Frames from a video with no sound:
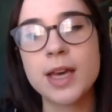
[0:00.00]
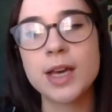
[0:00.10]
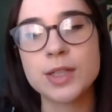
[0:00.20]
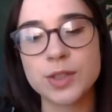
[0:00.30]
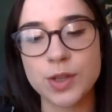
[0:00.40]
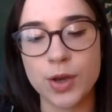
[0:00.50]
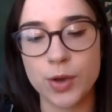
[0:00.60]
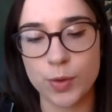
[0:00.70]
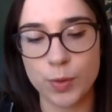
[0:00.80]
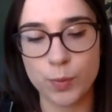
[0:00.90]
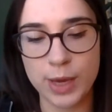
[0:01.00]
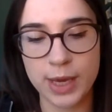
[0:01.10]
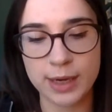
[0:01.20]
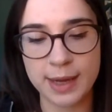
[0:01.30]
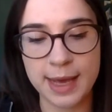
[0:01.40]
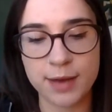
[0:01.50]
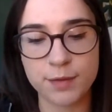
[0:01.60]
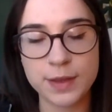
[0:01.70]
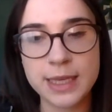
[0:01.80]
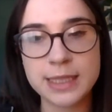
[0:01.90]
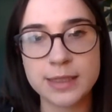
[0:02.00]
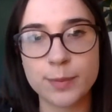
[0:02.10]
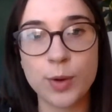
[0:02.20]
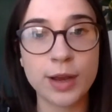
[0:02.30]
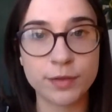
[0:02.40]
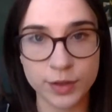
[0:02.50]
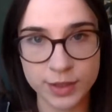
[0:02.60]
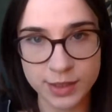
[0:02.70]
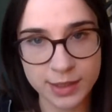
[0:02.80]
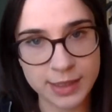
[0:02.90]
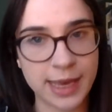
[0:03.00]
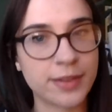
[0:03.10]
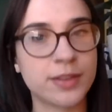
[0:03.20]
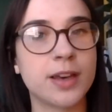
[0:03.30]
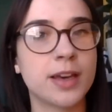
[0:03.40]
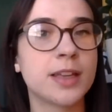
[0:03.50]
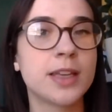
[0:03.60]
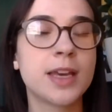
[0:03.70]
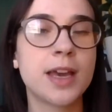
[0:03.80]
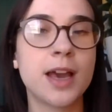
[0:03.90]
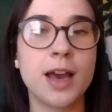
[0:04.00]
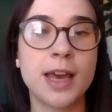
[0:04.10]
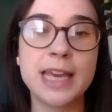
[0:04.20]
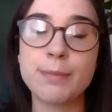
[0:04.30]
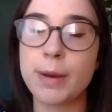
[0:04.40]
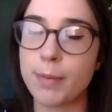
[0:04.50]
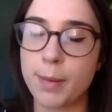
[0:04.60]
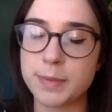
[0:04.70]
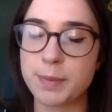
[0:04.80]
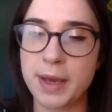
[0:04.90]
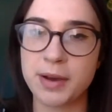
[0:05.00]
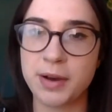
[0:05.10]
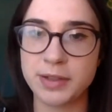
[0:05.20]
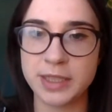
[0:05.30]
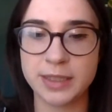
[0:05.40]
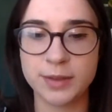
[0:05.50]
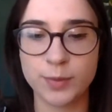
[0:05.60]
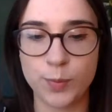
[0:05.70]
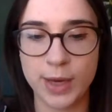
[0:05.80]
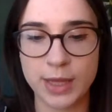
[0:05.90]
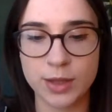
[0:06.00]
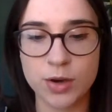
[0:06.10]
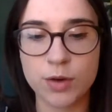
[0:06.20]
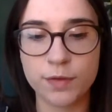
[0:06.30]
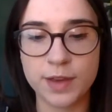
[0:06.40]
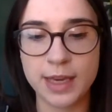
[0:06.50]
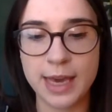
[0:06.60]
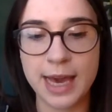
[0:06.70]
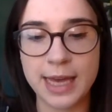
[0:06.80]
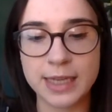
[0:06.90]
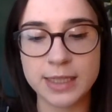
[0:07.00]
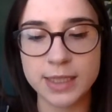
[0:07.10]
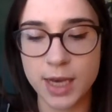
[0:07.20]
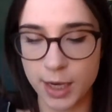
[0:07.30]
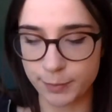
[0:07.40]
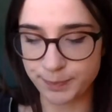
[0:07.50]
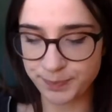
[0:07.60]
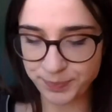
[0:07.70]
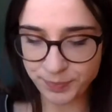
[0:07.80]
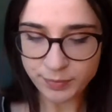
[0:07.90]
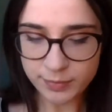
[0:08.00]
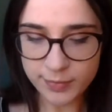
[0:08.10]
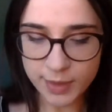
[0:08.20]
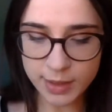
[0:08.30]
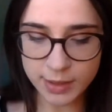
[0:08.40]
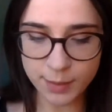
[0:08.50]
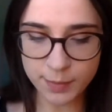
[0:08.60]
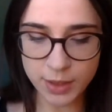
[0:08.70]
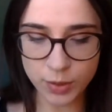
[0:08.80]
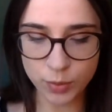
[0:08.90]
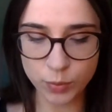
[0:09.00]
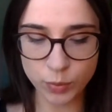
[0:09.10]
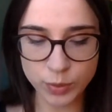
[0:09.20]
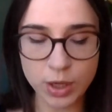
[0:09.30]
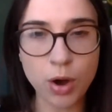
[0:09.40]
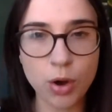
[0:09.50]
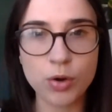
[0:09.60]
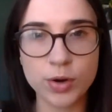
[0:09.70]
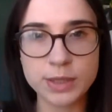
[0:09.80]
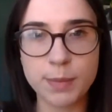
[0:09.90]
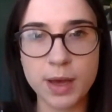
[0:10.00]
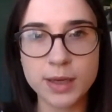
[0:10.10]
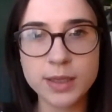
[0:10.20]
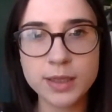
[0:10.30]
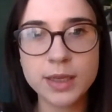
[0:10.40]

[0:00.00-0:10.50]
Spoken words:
So we're going to have Easter breakfast together in my mum's back garden with coffee and something called a hot cross bun.